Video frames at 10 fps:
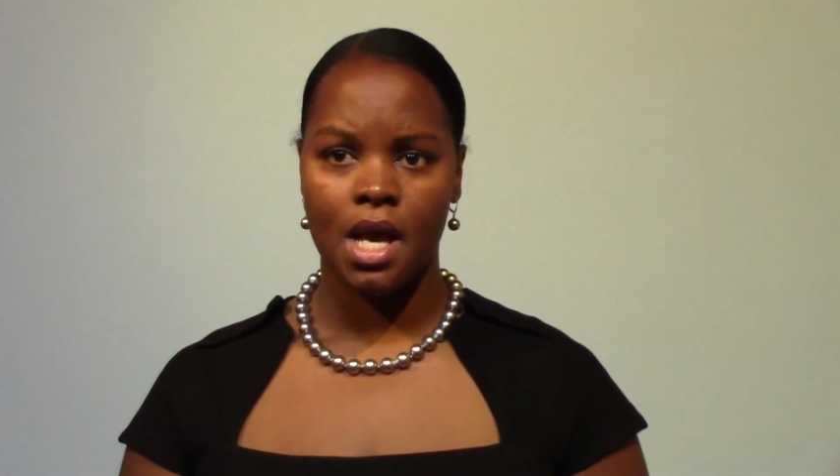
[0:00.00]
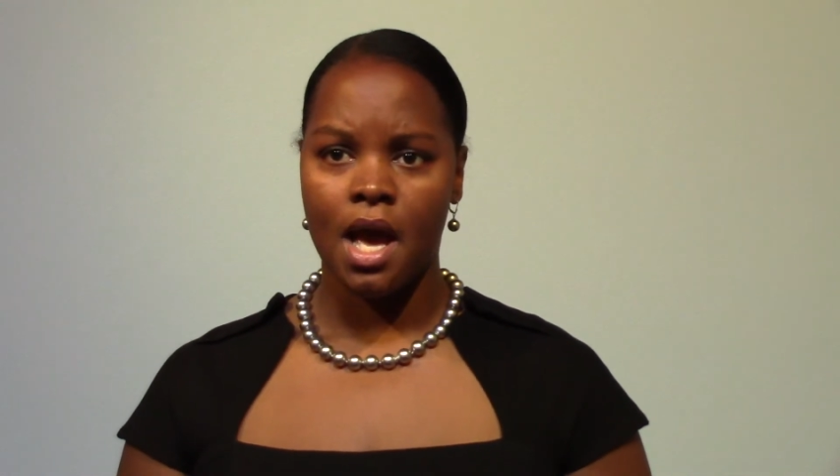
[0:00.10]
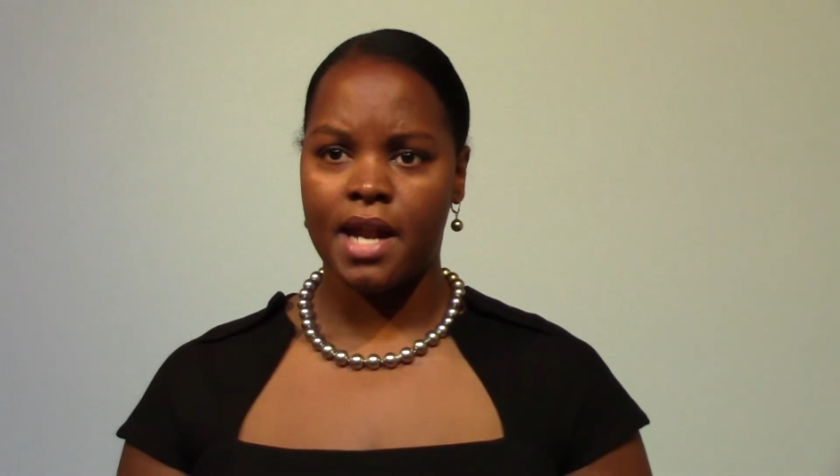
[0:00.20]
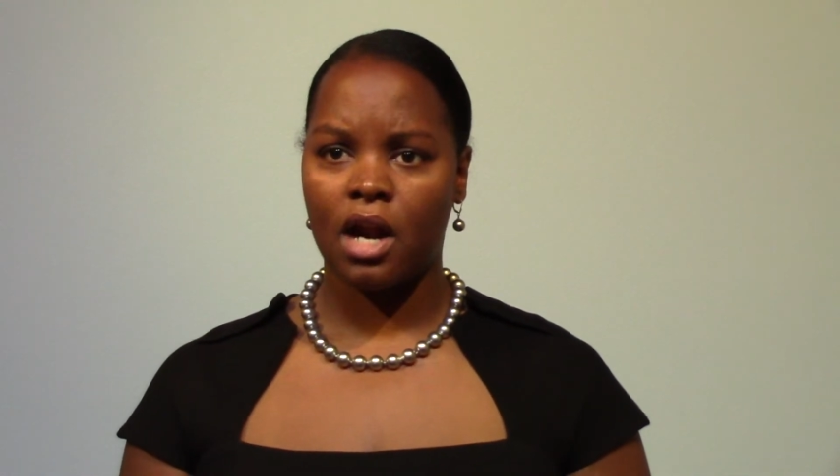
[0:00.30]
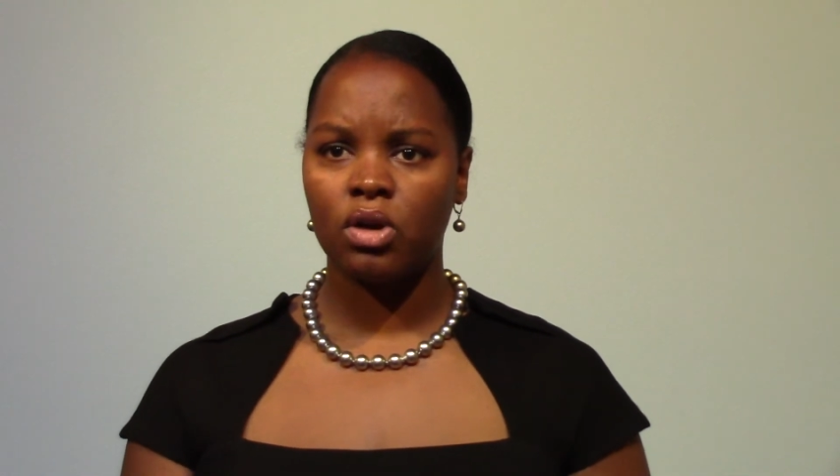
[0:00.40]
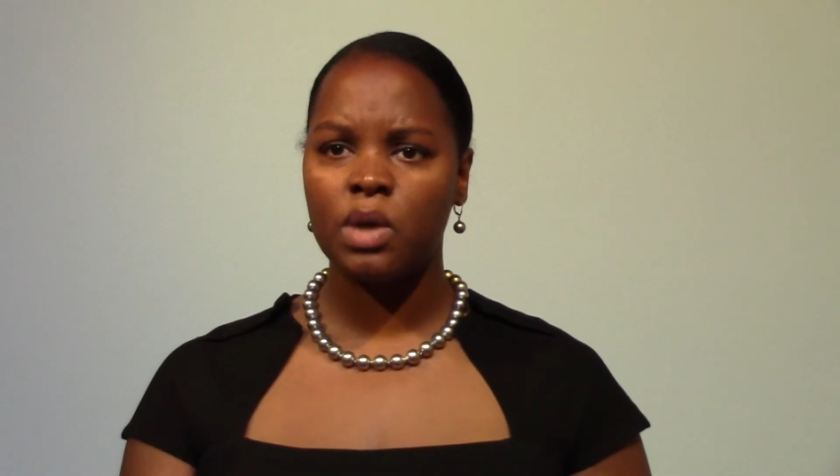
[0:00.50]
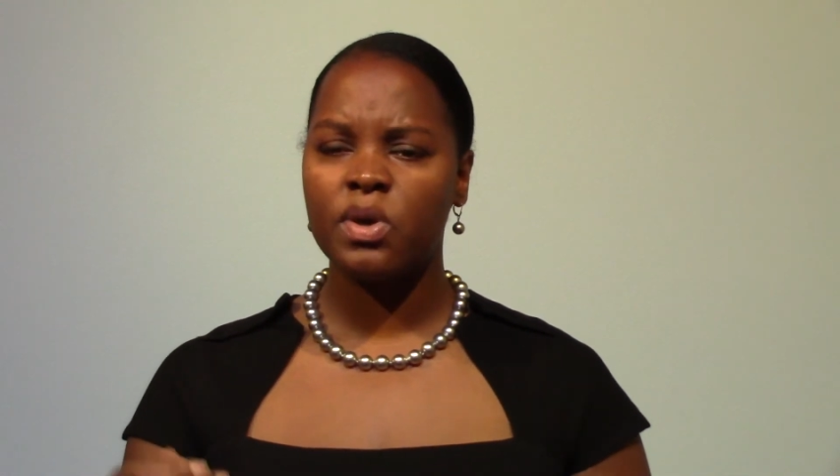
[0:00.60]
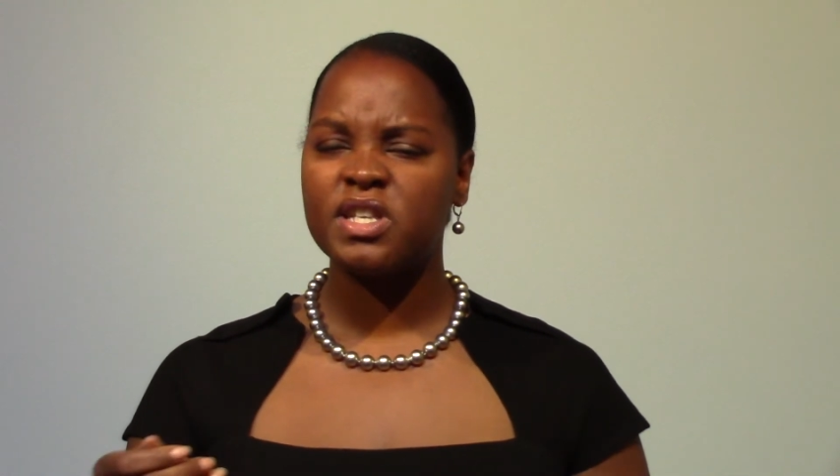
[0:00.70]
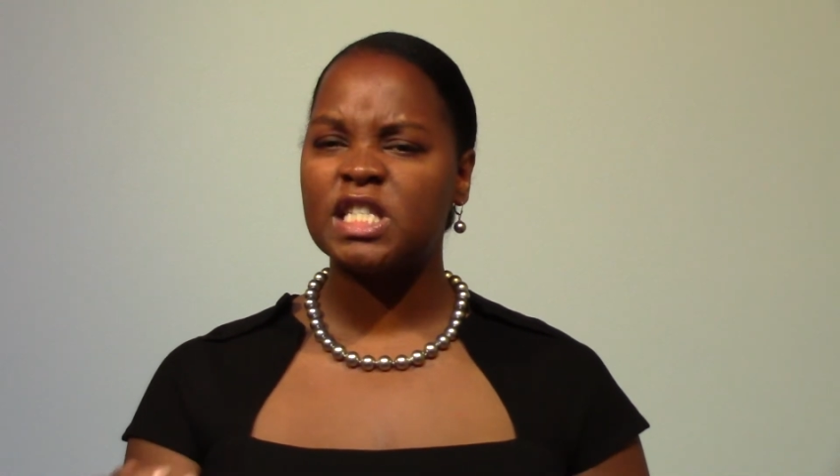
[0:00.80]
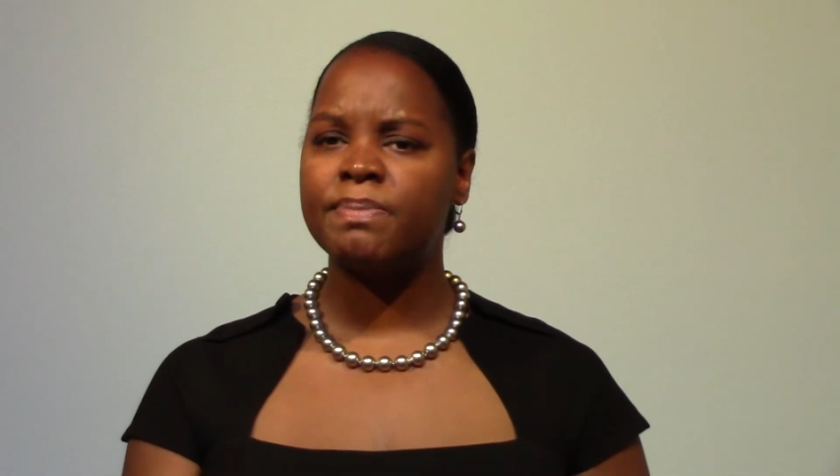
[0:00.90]
Not only will
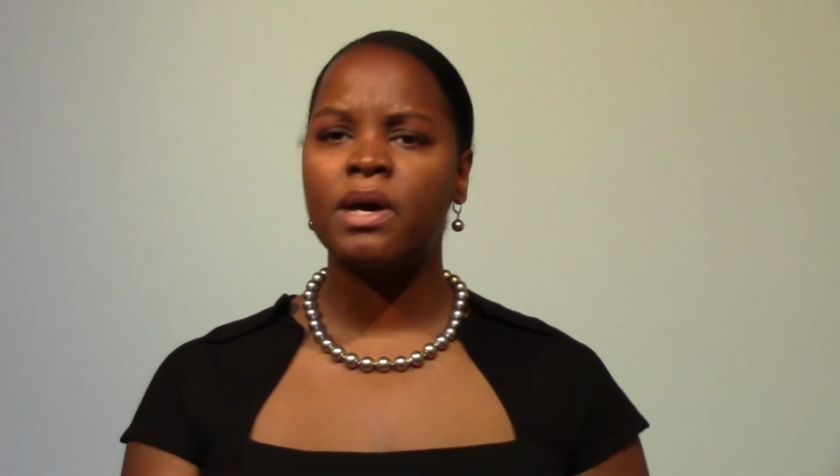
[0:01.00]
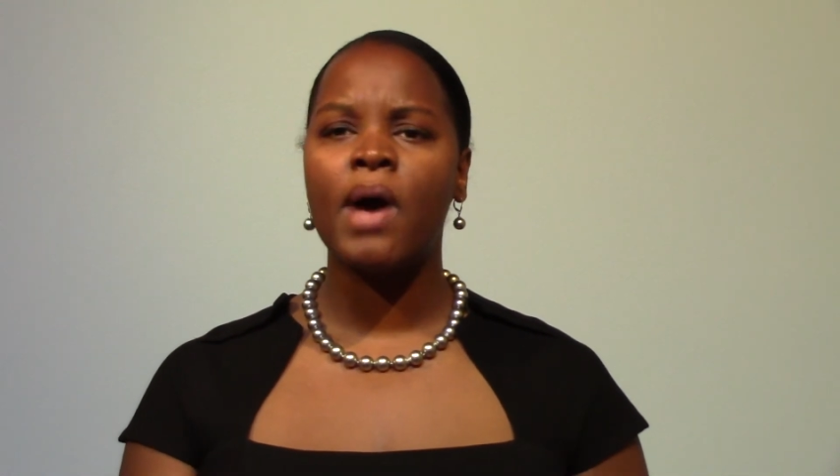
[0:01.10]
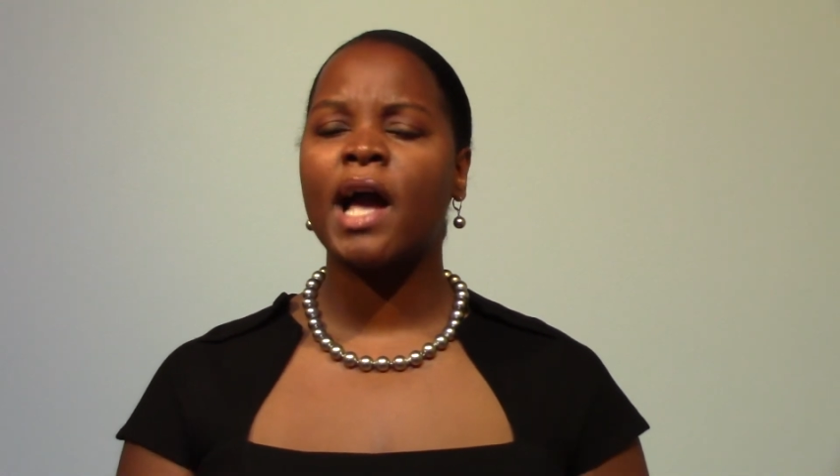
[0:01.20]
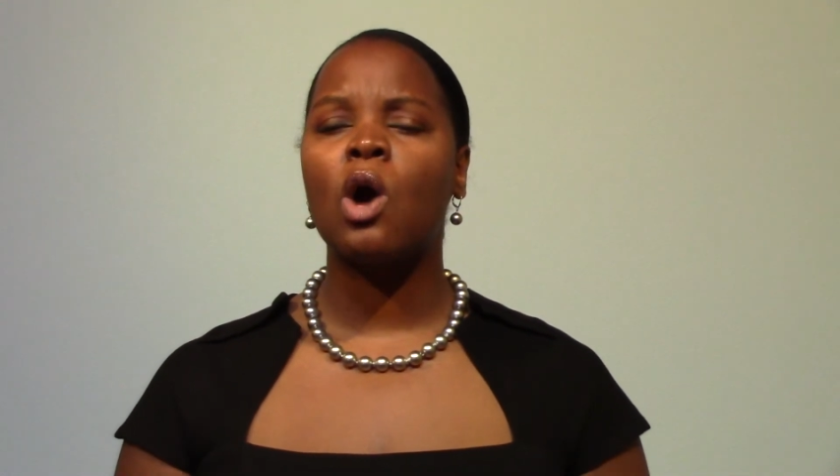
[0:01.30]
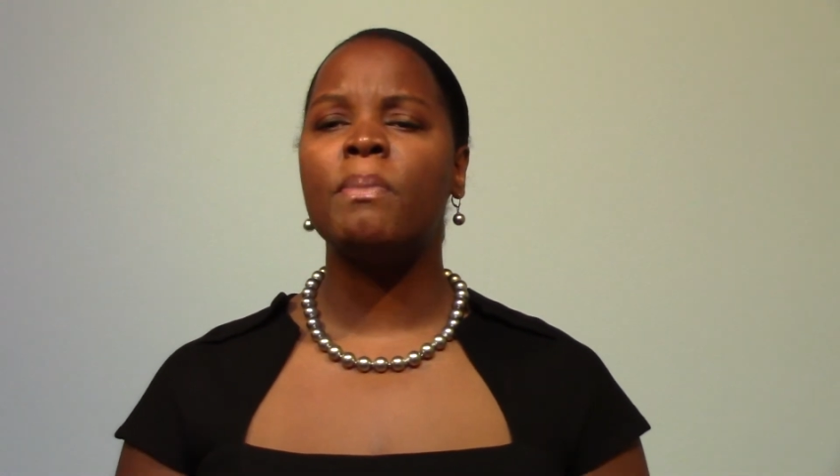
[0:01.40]
this bill echo